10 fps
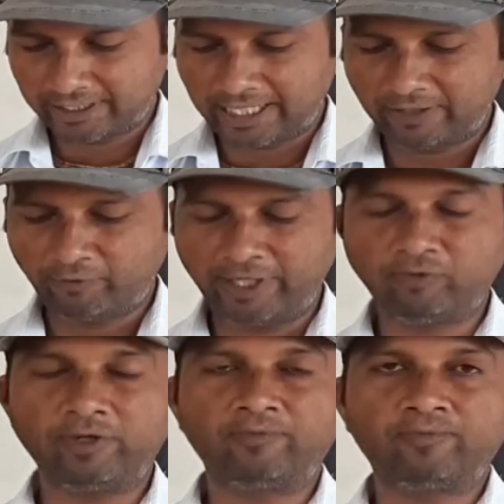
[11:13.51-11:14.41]
and when
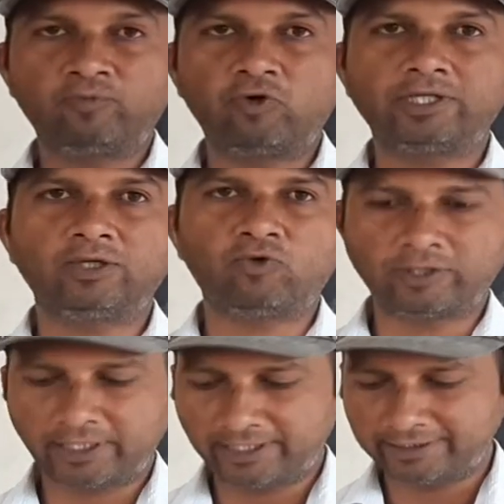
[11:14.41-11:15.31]
we pour the
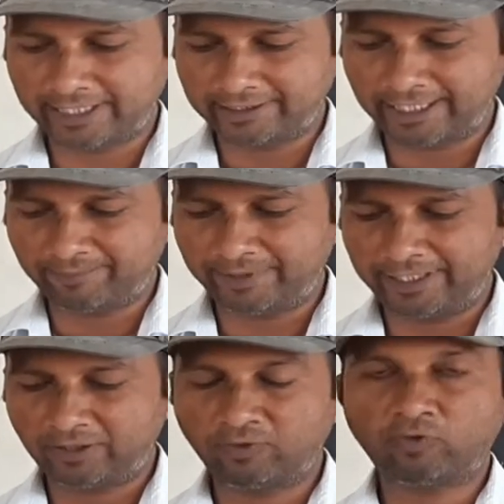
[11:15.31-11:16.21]
water inside that
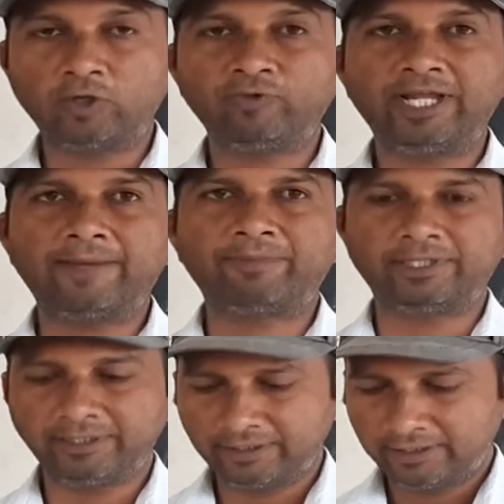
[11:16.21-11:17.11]
plate, what will happen?